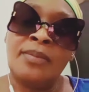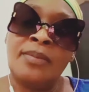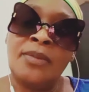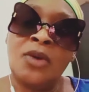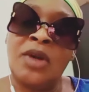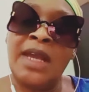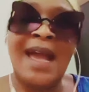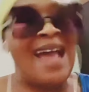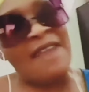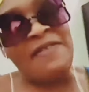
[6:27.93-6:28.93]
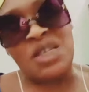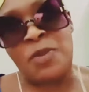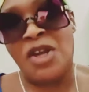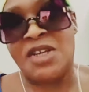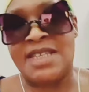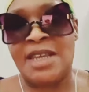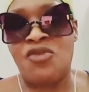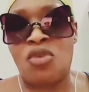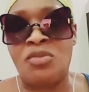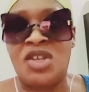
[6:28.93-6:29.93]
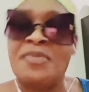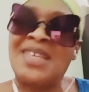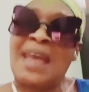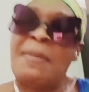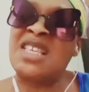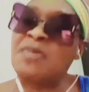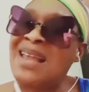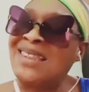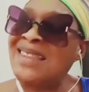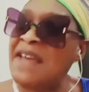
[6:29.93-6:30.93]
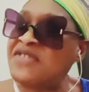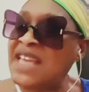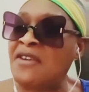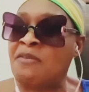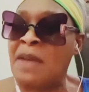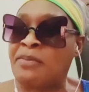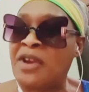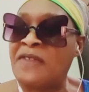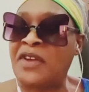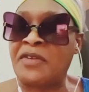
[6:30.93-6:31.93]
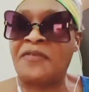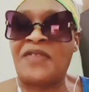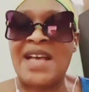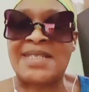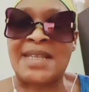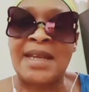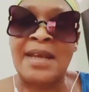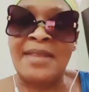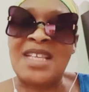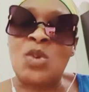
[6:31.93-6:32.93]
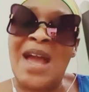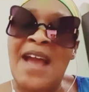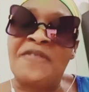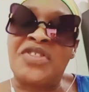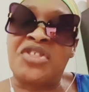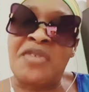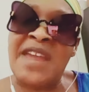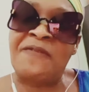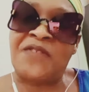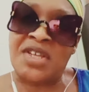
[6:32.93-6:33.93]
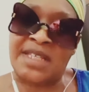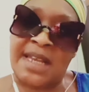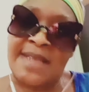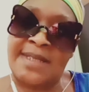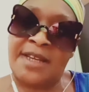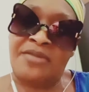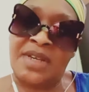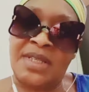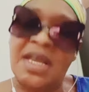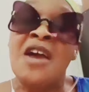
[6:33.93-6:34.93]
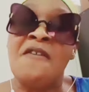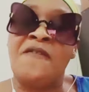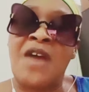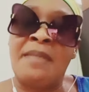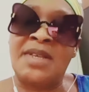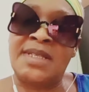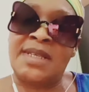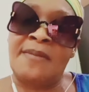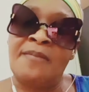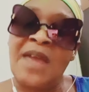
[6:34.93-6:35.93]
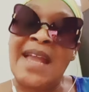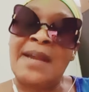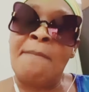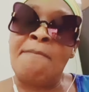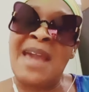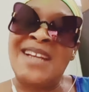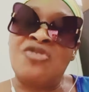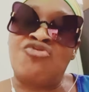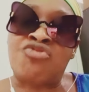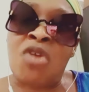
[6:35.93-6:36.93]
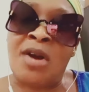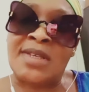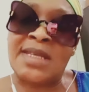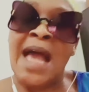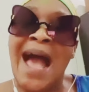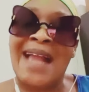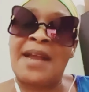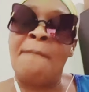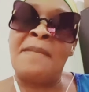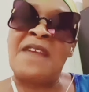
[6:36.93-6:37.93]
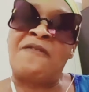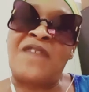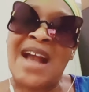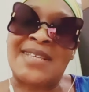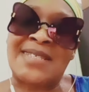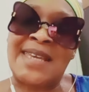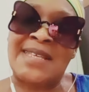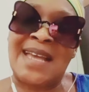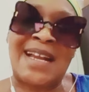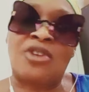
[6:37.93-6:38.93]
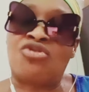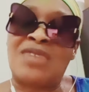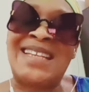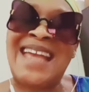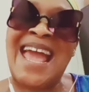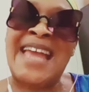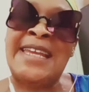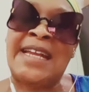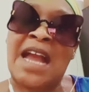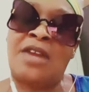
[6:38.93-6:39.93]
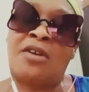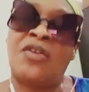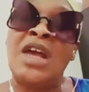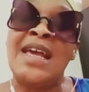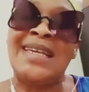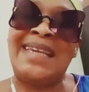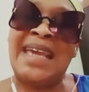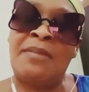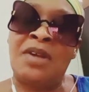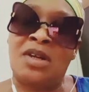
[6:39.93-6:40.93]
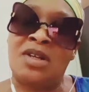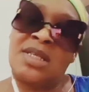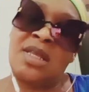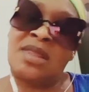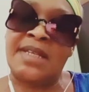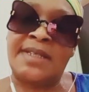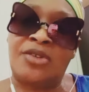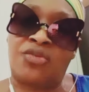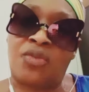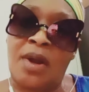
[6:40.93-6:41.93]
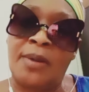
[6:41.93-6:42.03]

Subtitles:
Okay? I have Asperger's syndrome, something that makes my left side of my brain very fast. That's why I have 3 first-class degrees. Pharmacy. I can make drugs. I can make vaccines. I can create any kind of chemical synthetic drug.